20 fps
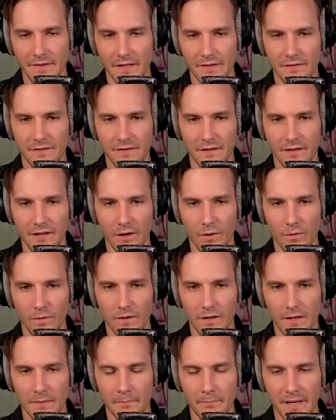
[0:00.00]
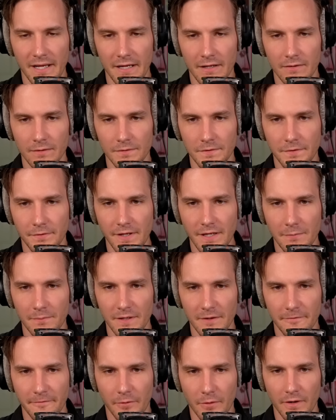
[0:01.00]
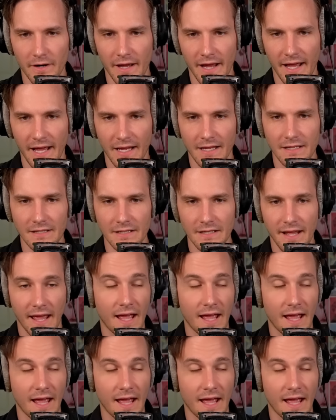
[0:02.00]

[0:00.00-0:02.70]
that's the known medical treatment for heckin'